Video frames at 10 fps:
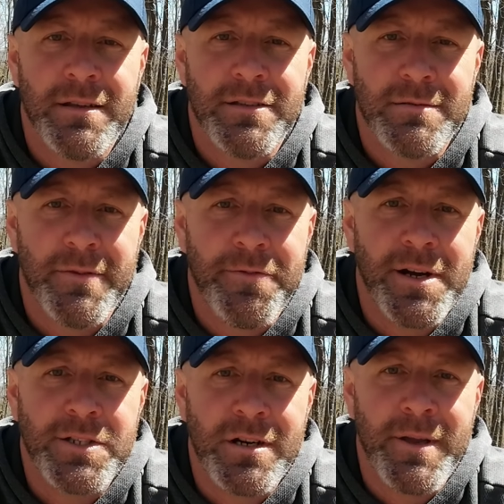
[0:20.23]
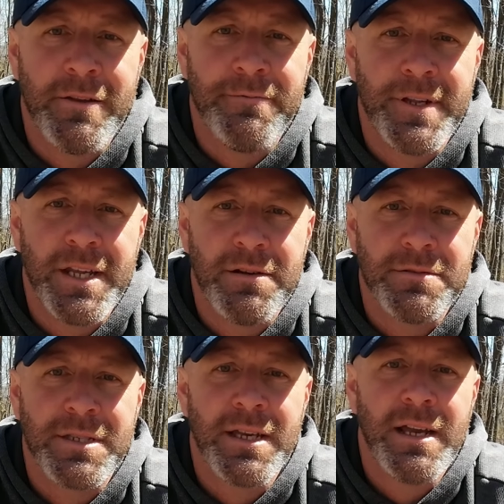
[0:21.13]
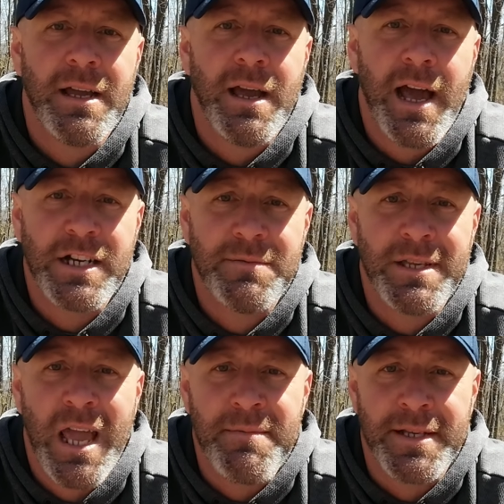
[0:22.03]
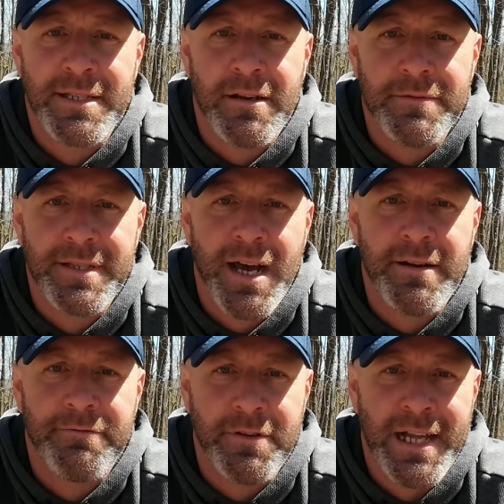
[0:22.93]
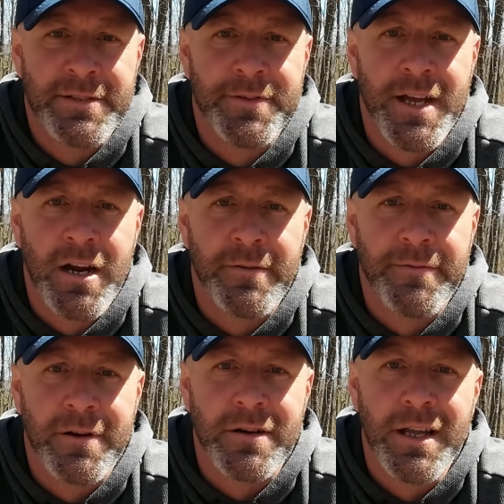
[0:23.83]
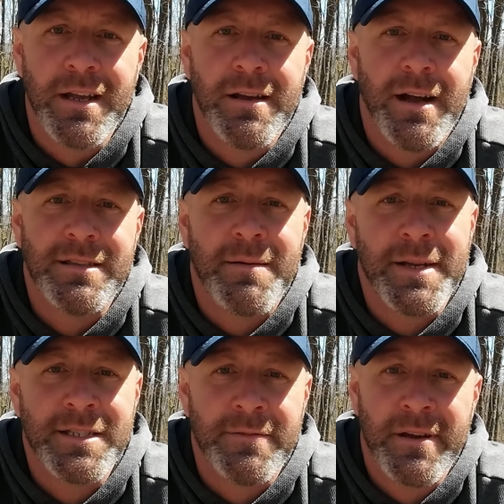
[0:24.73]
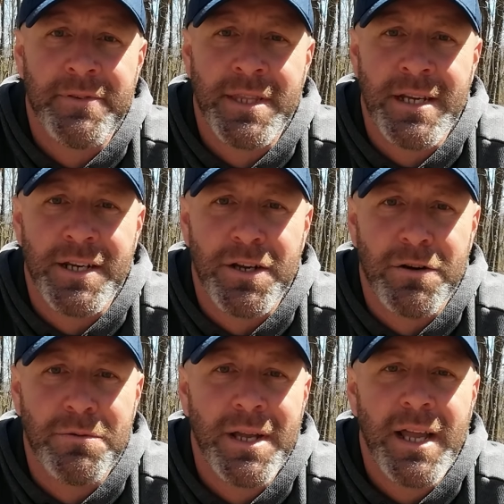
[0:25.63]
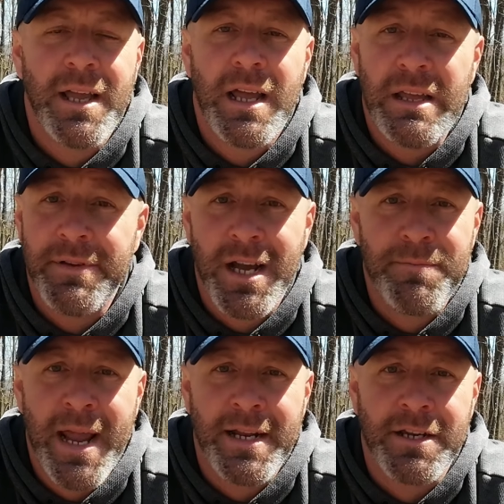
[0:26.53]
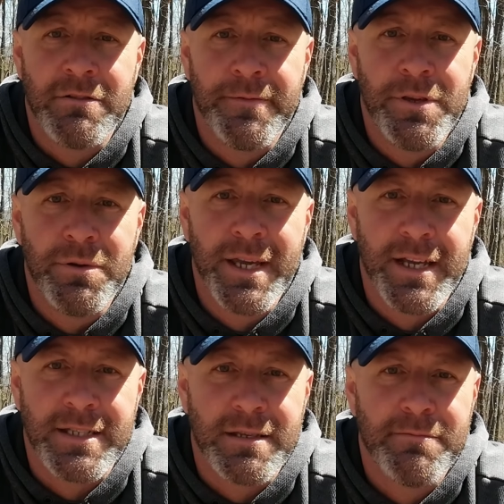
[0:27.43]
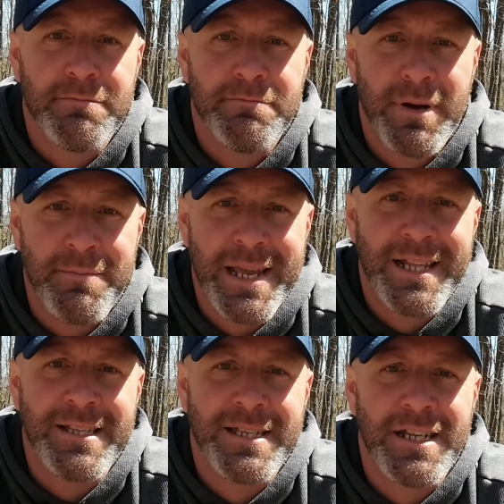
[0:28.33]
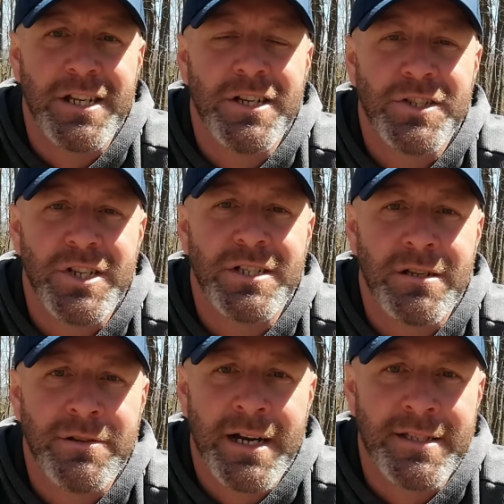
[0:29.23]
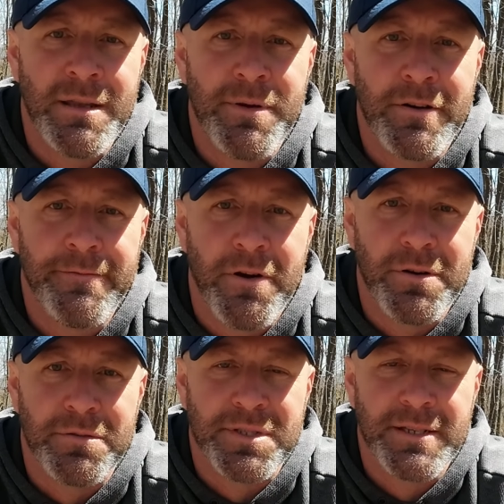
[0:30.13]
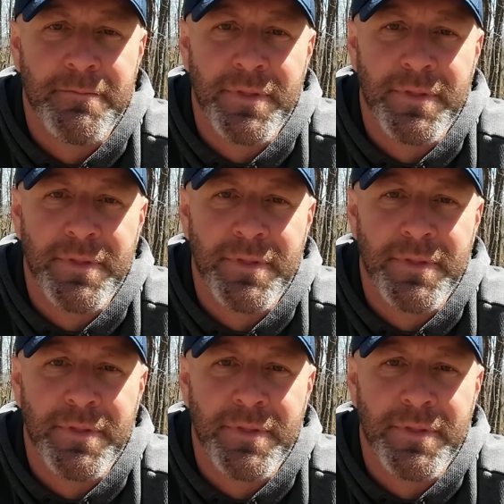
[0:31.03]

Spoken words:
So before I started making videos, I actually became a self-taught freelance photographer. I taught myself everything I know and even got paid to do a few gigs. But I mainly did it just to learn how to take better photos.